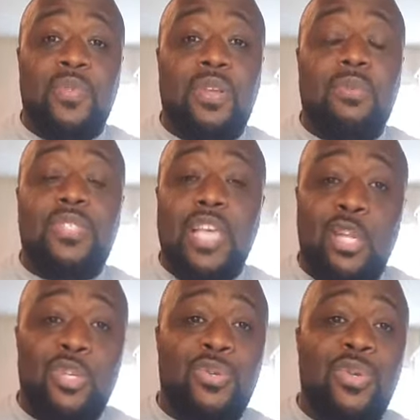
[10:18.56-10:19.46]
I'm
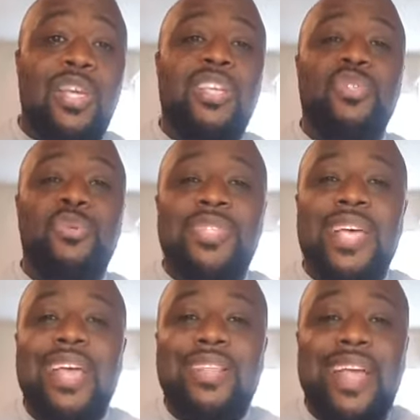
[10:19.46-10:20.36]
telling you. So
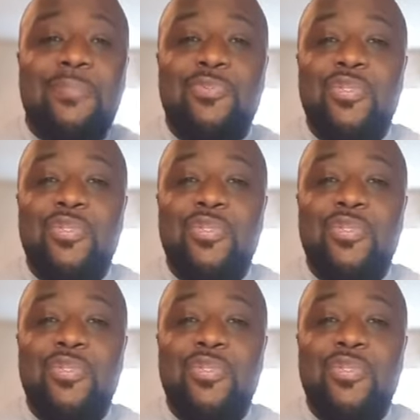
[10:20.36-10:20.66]
take that